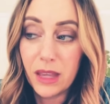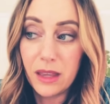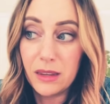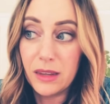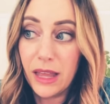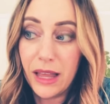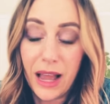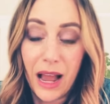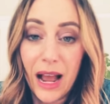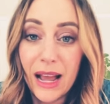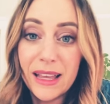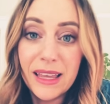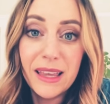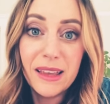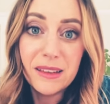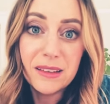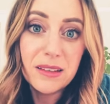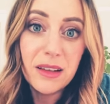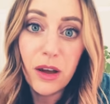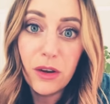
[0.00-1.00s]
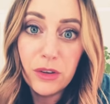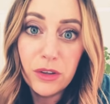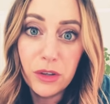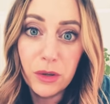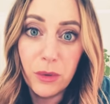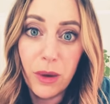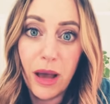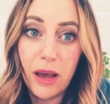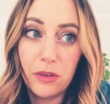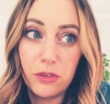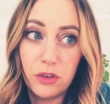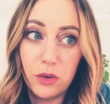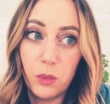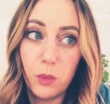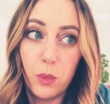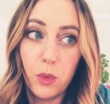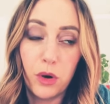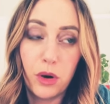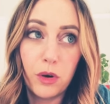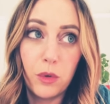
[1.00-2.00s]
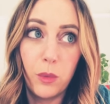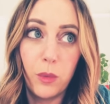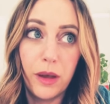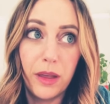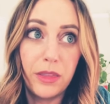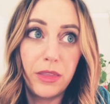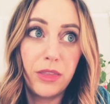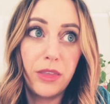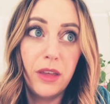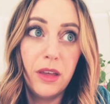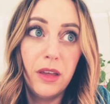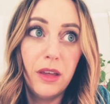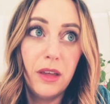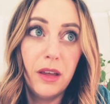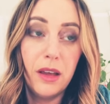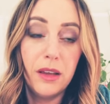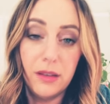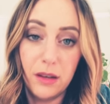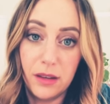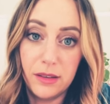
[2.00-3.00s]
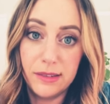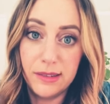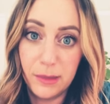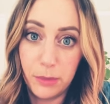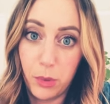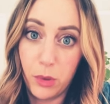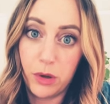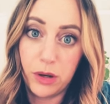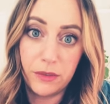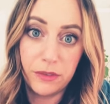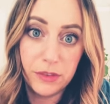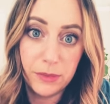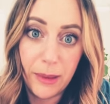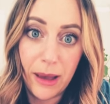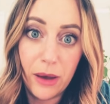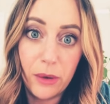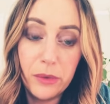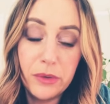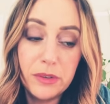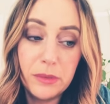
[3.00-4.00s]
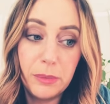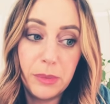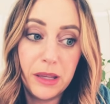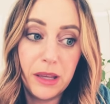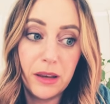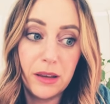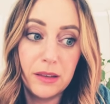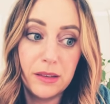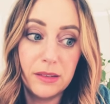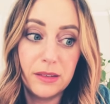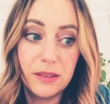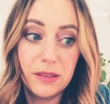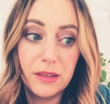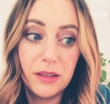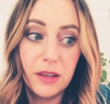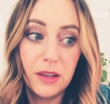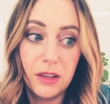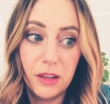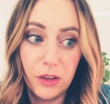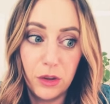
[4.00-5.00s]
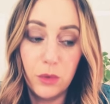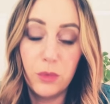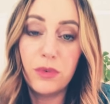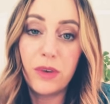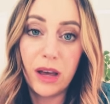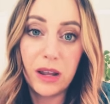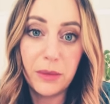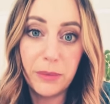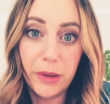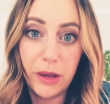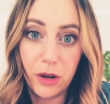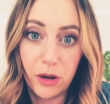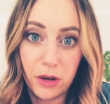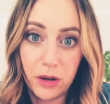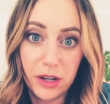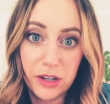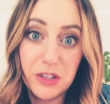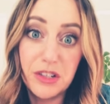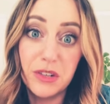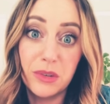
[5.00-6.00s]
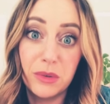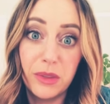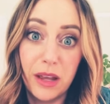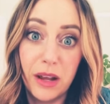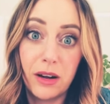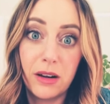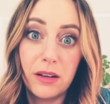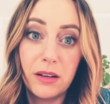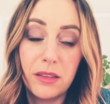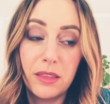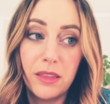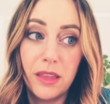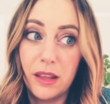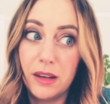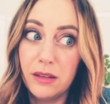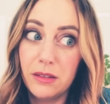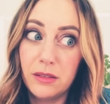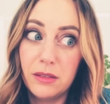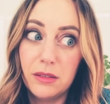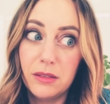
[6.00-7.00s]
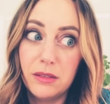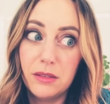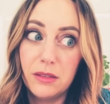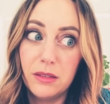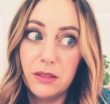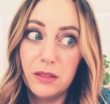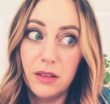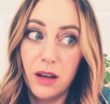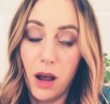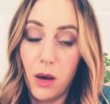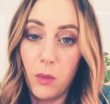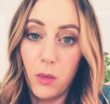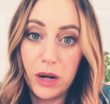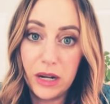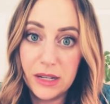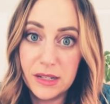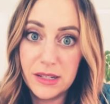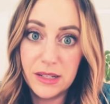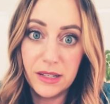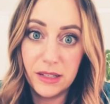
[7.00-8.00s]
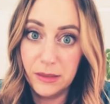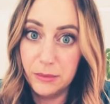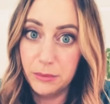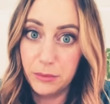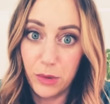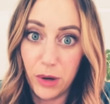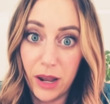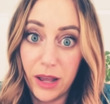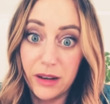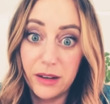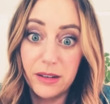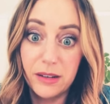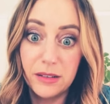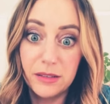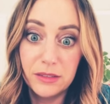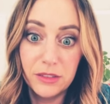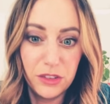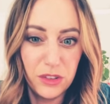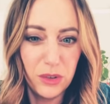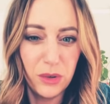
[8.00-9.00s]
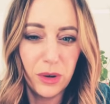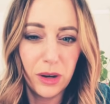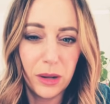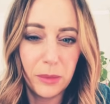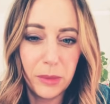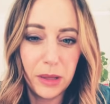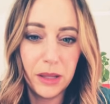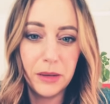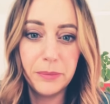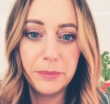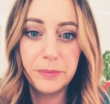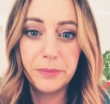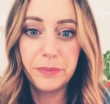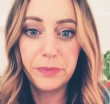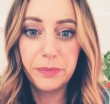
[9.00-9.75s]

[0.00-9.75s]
like, I can't tell you how to work with an unsupportive spouse because you've got a bigger issue there than not wanting to eat bread. Do you know what I mean?